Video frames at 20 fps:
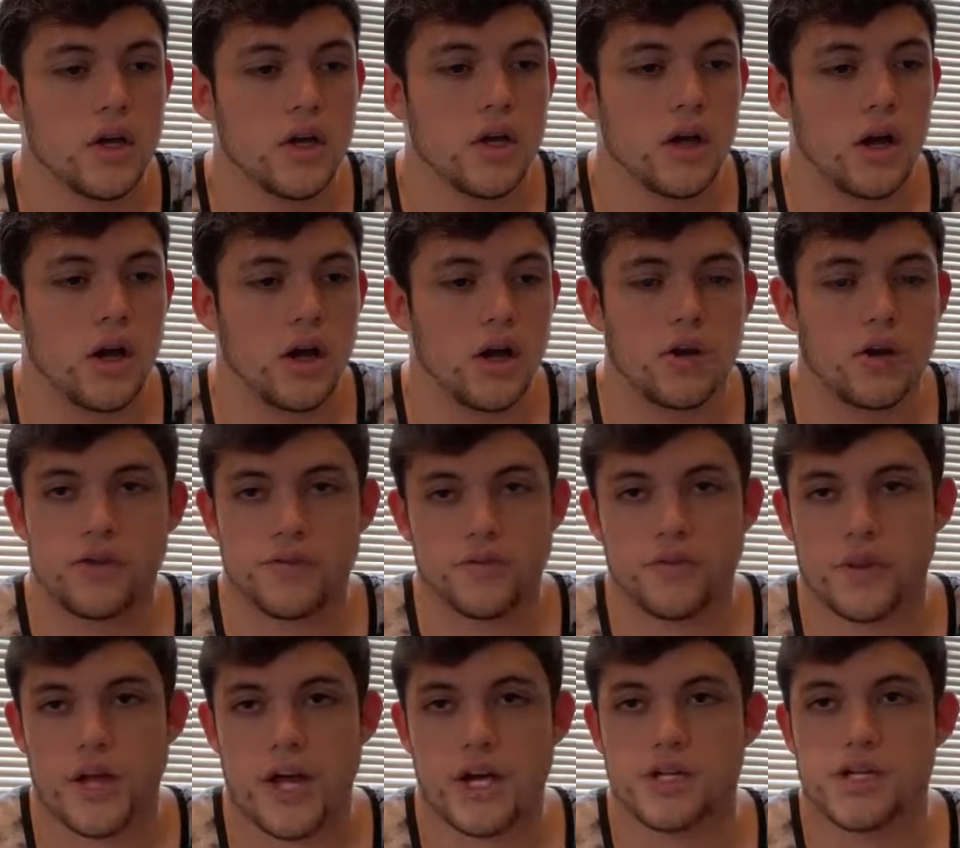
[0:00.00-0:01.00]
And
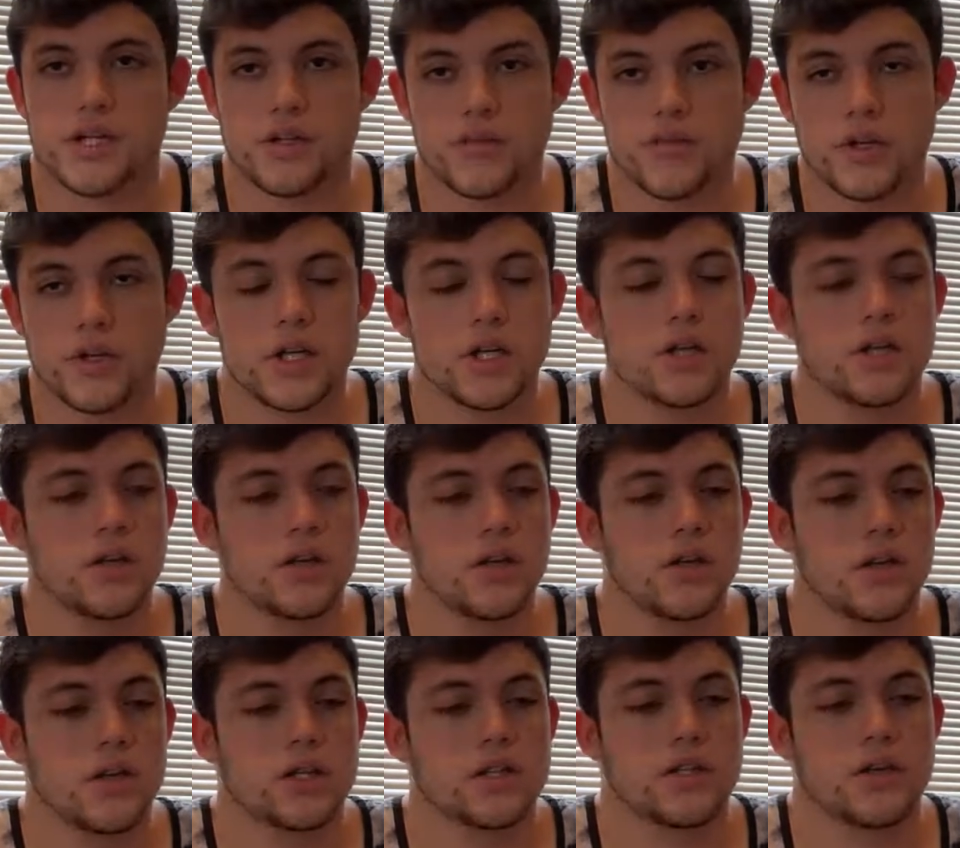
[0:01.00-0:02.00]
flash and read and
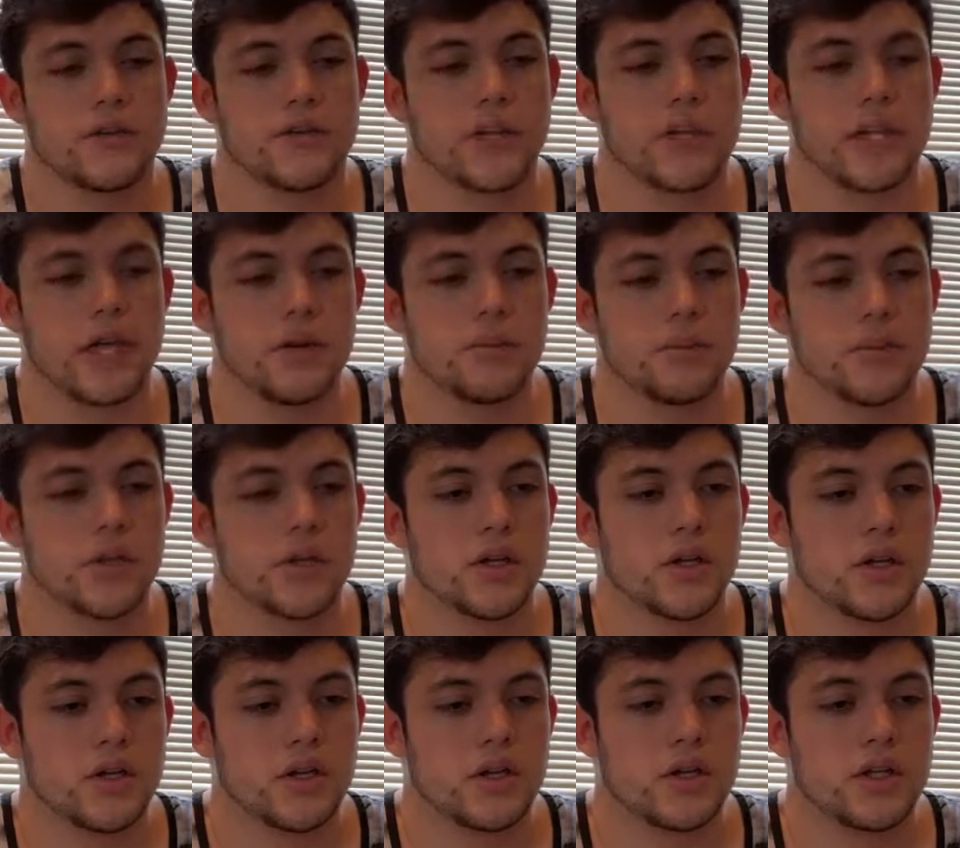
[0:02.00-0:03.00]
stuff like that, but
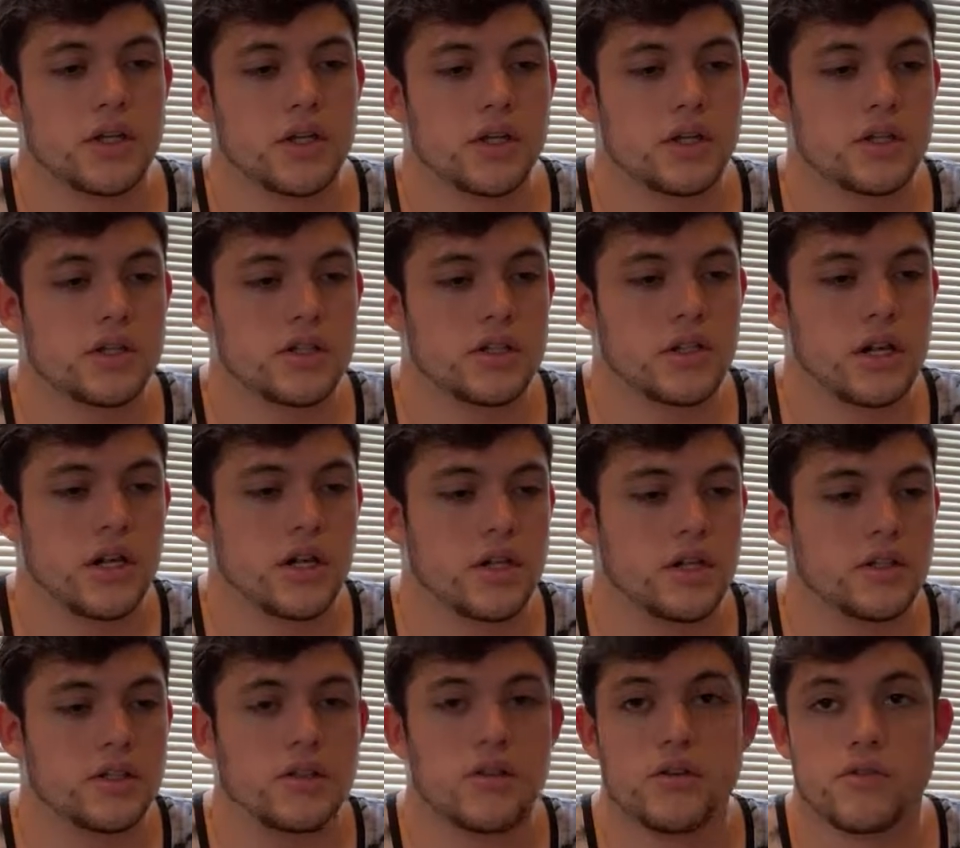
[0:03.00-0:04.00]
the stock
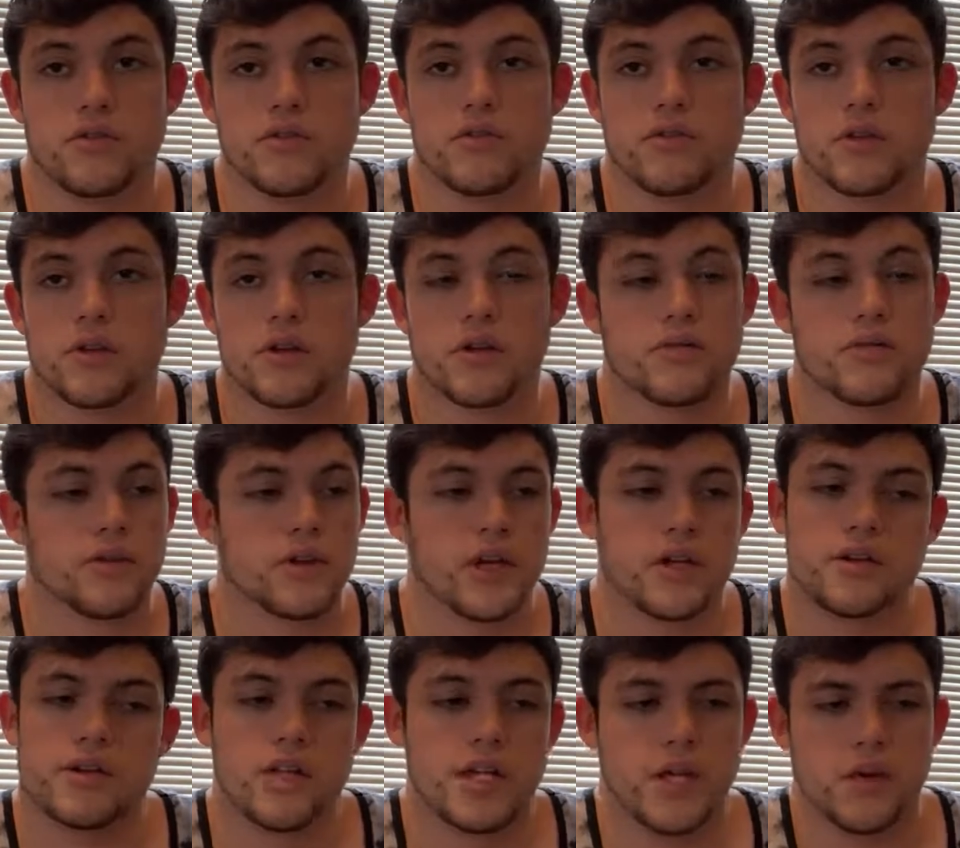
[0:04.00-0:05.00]
ECU is really good for
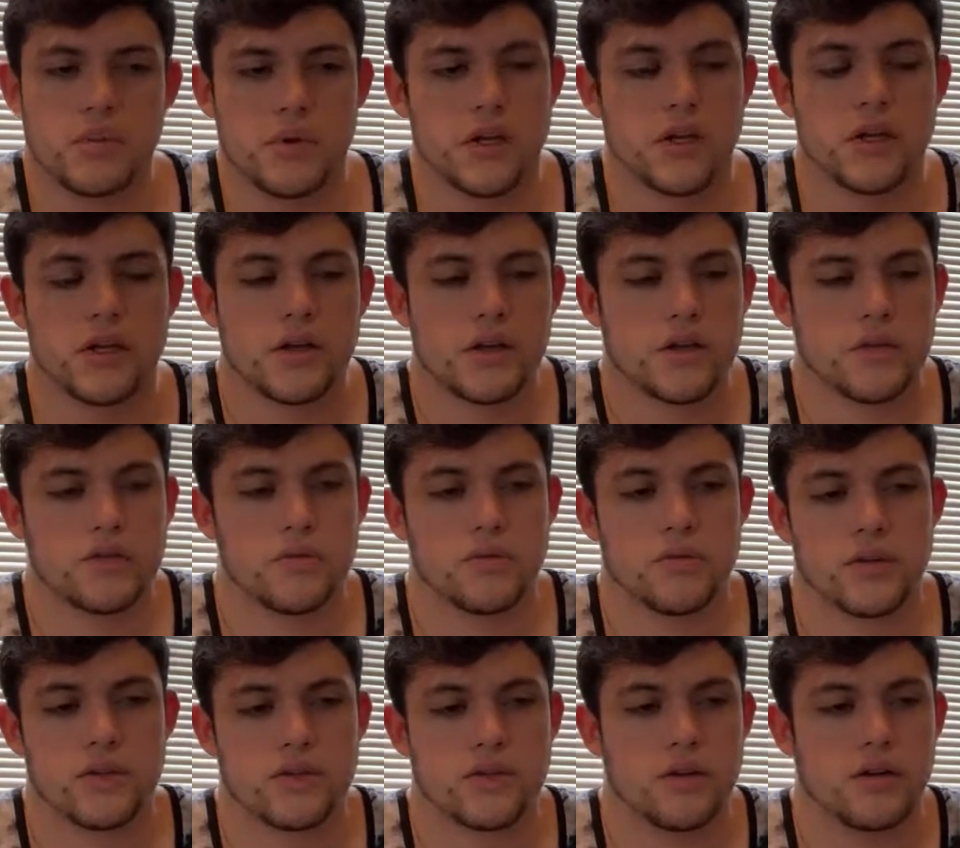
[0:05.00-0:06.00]
that. DME is
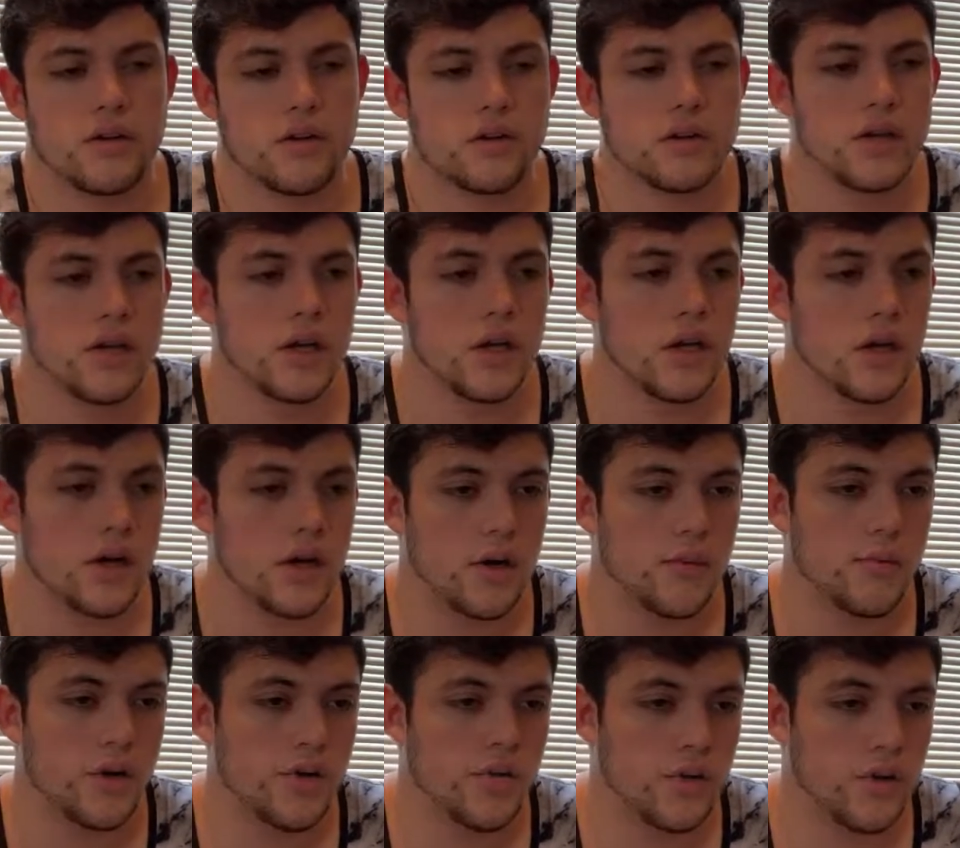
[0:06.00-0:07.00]
what it's called.
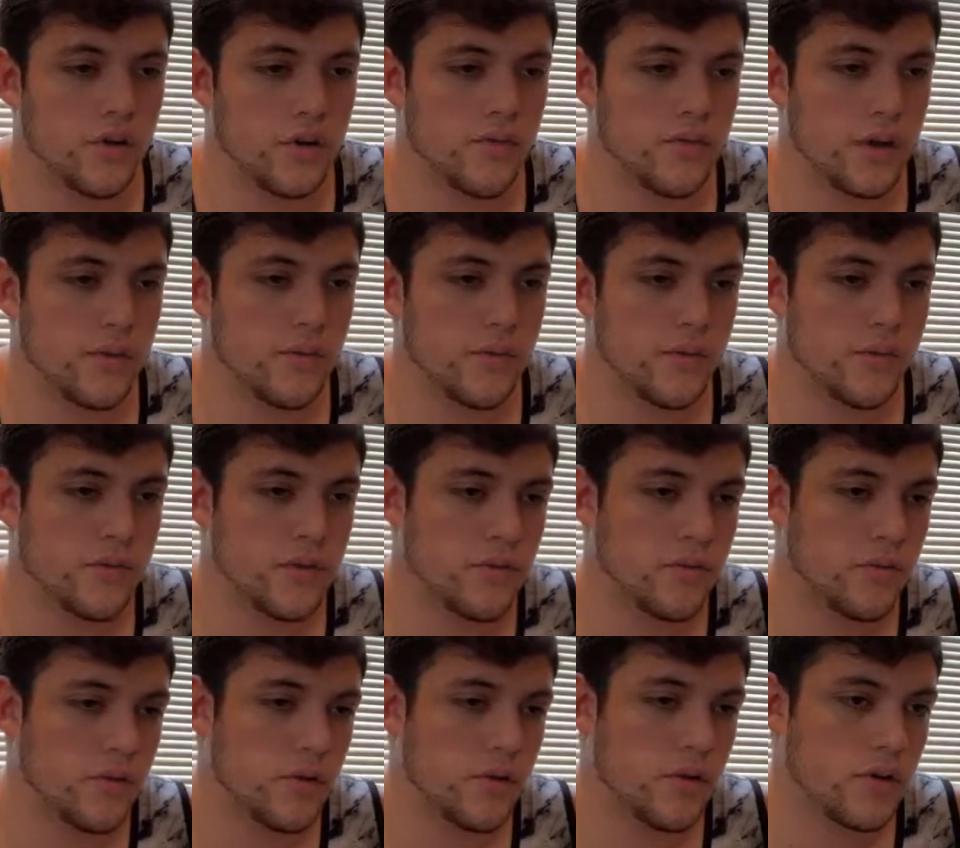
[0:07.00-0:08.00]
Ever heard of
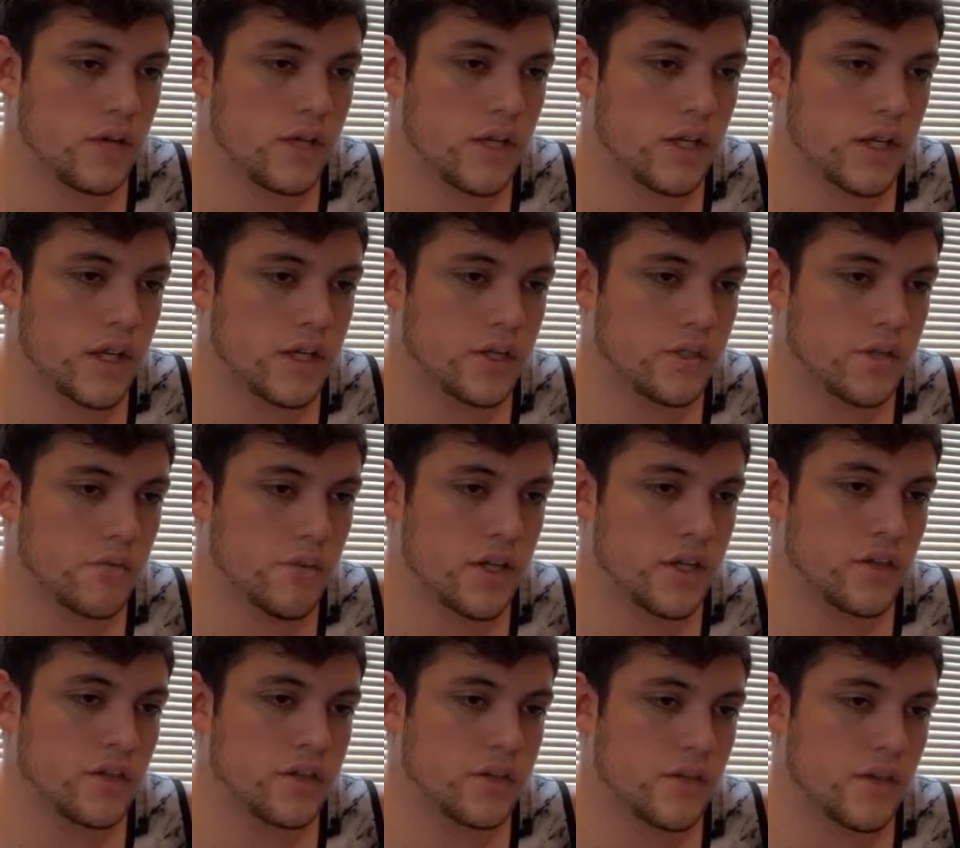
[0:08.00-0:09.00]
M54 needing extra
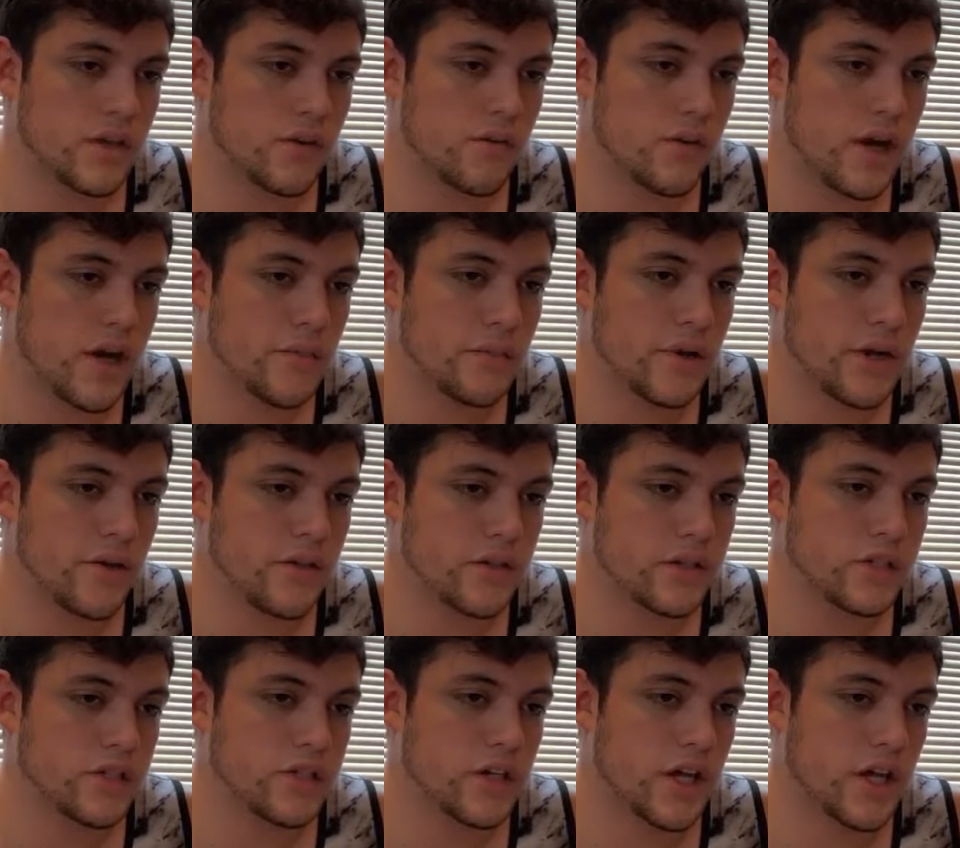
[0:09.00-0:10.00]
maintenance like rod
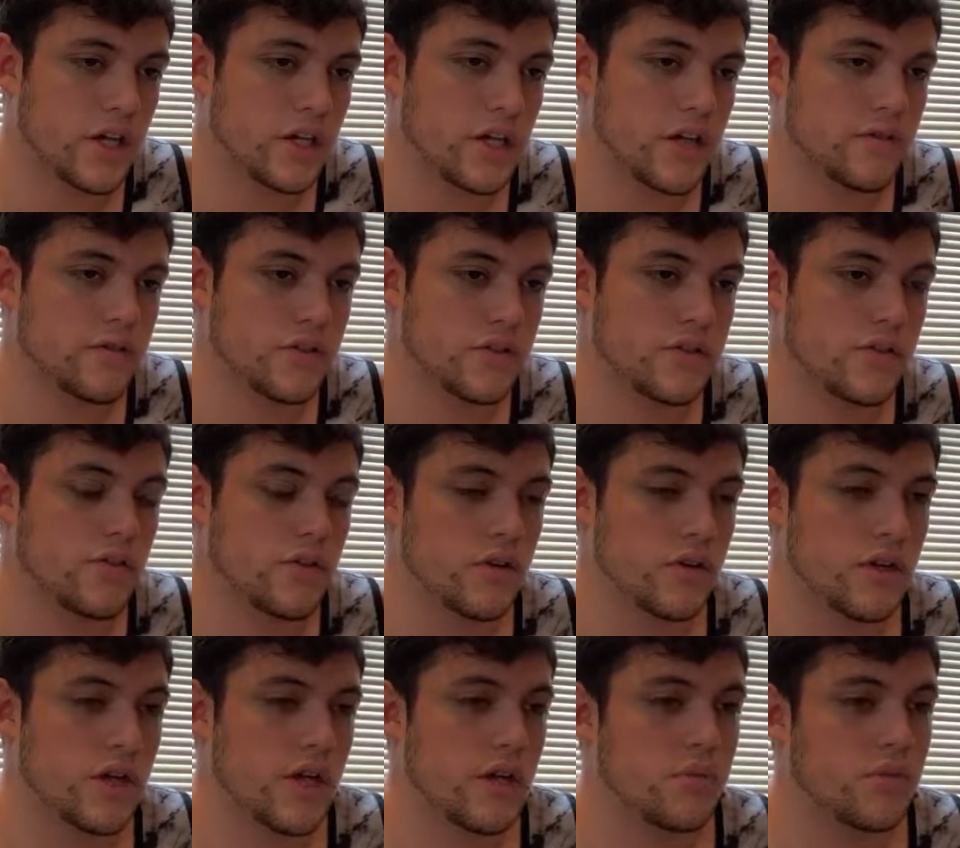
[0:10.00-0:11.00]
bearings, chain after
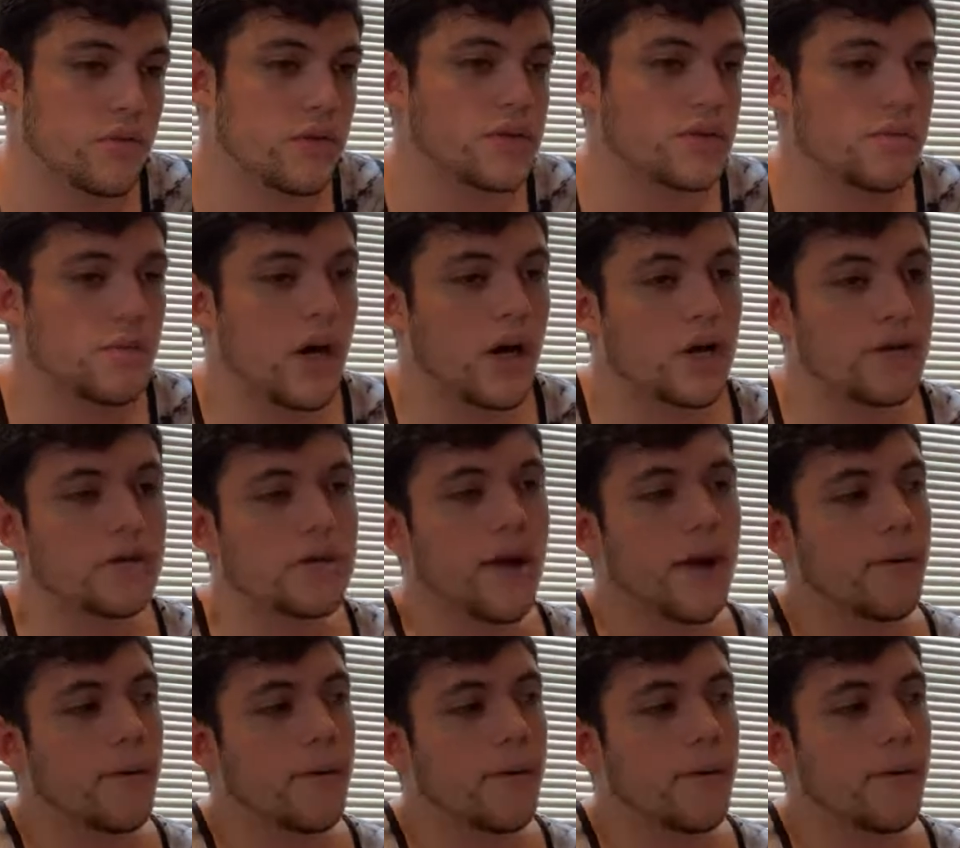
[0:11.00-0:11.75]
200K plus miles?